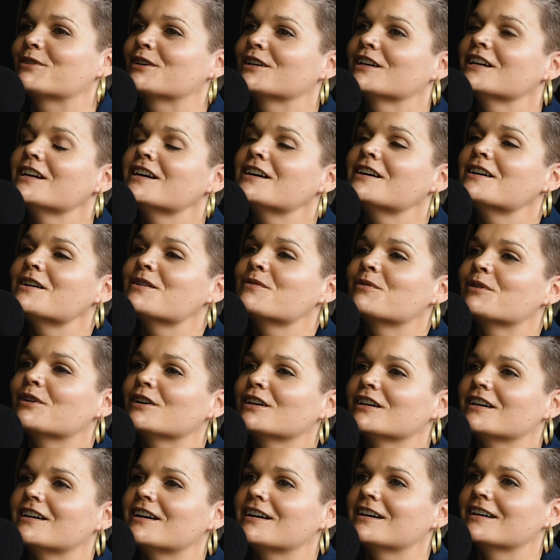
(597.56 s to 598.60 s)
where
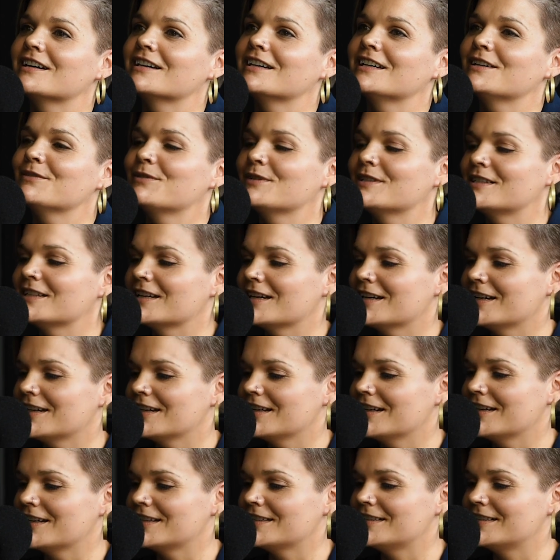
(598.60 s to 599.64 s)
it was
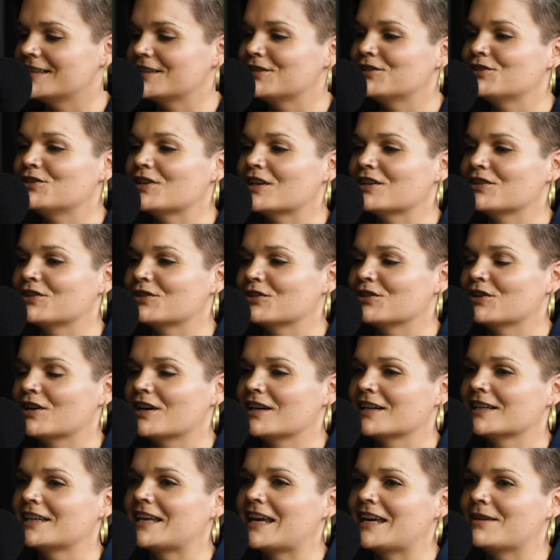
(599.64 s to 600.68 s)
a
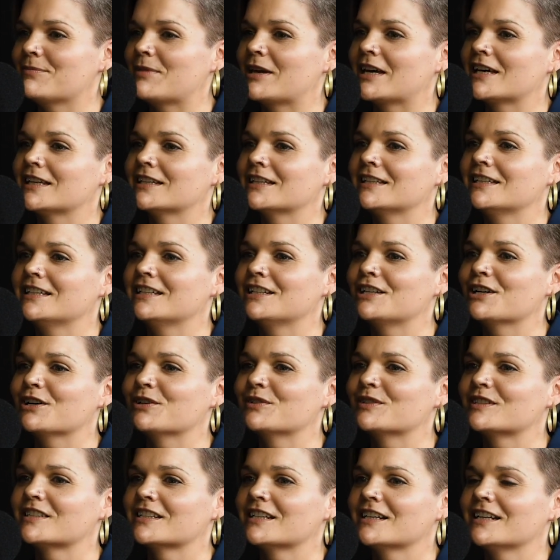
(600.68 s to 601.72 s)
cisgender gay man, and he
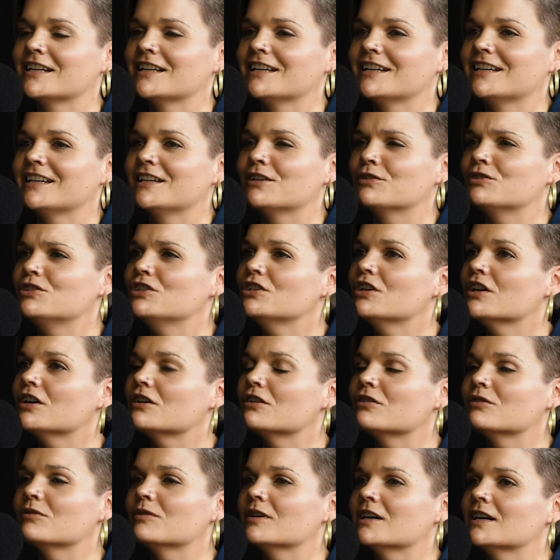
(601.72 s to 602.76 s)
goes, Because,
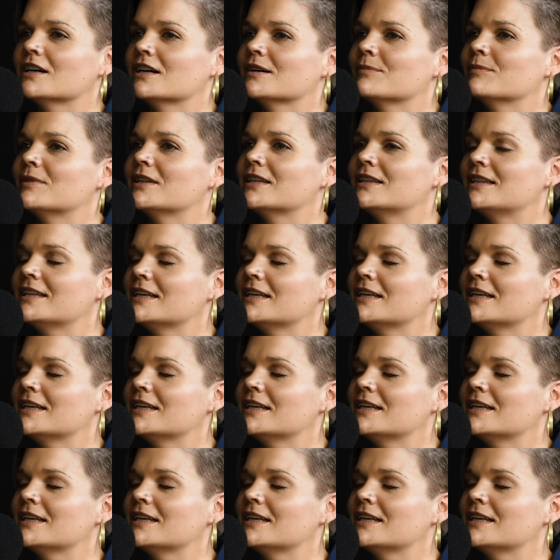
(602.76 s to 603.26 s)
the